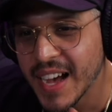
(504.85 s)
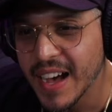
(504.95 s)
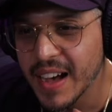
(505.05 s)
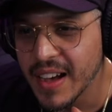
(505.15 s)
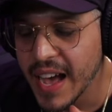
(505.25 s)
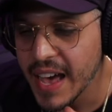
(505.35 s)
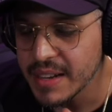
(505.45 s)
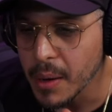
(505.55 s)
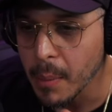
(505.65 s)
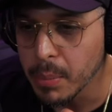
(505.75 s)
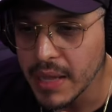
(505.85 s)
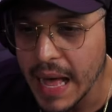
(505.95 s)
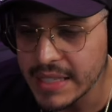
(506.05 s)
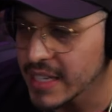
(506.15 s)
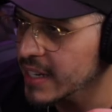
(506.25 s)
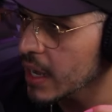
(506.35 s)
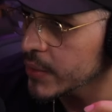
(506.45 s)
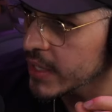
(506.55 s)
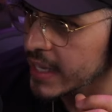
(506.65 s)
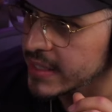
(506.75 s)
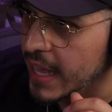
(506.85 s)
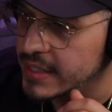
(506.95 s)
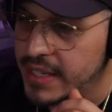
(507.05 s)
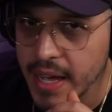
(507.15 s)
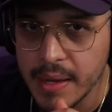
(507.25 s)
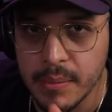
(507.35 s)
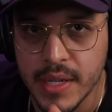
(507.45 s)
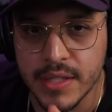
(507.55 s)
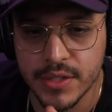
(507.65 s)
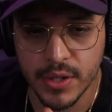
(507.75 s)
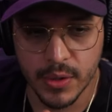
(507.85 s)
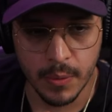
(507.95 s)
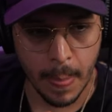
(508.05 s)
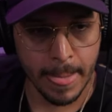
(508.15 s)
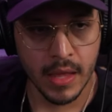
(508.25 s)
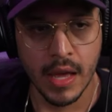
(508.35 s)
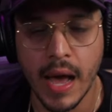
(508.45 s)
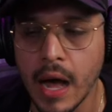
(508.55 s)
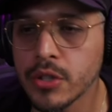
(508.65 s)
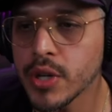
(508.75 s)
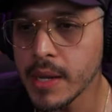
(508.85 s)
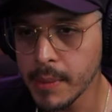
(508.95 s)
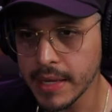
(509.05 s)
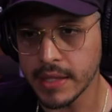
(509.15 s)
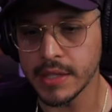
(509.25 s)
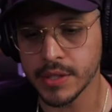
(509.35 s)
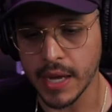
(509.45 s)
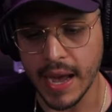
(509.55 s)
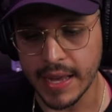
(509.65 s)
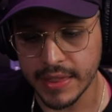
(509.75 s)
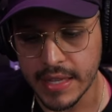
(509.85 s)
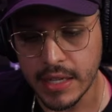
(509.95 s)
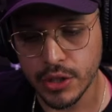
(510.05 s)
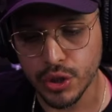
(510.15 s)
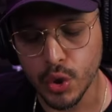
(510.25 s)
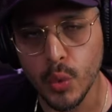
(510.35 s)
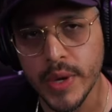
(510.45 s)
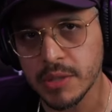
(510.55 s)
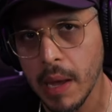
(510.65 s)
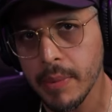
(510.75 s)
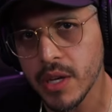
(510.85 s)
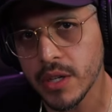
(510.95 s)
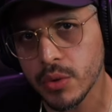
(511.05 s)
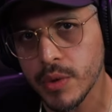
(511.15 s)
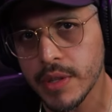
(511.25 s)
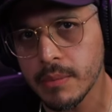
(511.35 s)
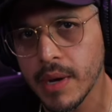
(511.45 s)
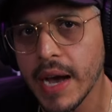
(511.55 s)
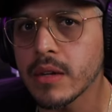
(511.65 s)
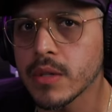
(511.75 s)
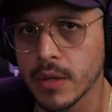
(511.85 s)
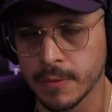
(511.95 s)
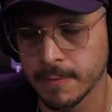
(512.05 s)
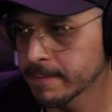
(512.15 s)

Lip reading: I had a blast hanging out with you guys last time, and so I'll try to make these. I think 2 weeks might be a good rhythm. I don't know,